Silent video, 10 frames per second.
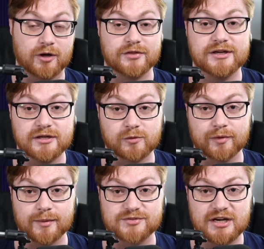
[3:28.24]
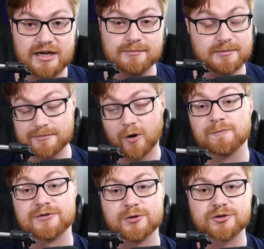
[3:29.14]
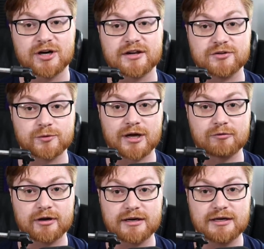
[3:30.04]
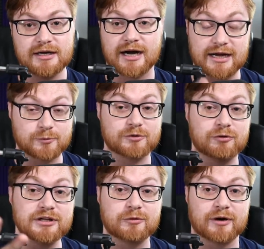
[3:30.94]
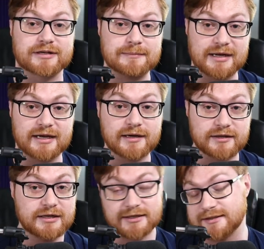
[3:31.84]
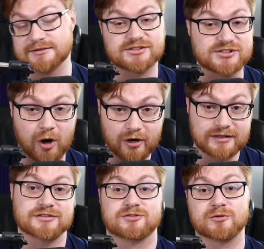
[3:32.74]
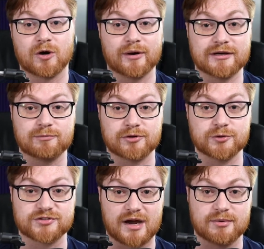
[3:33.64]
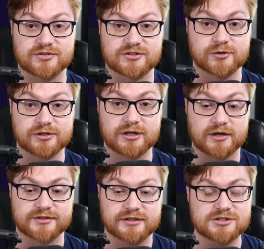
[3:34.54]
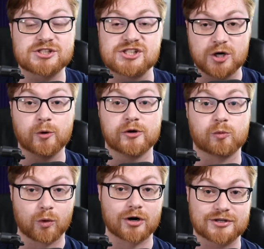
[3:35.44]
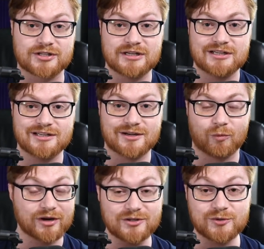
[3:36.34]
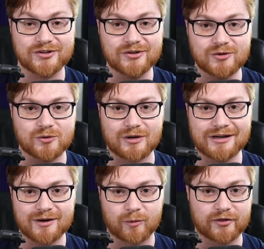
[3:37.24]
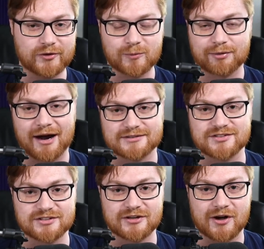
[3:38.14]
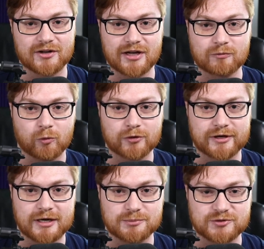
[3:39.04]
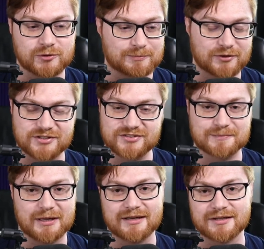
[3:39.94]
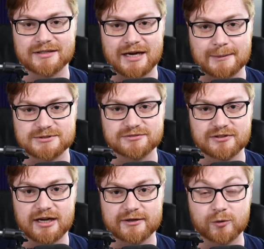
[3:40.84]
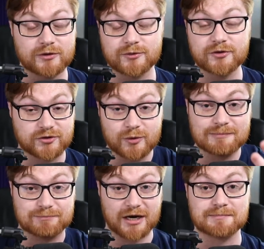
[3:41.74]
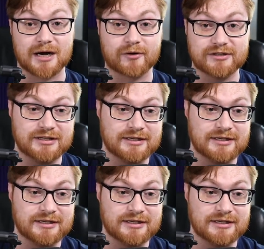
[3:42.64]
the interwebs. Hopefully you're trying to do that, right? I would really recommend starting to go ahead and produce cybersecurity content. Just show your work. What you do, whether you're practicing on online war games, you're participating in a capture the flag, or you're doing bug bounty,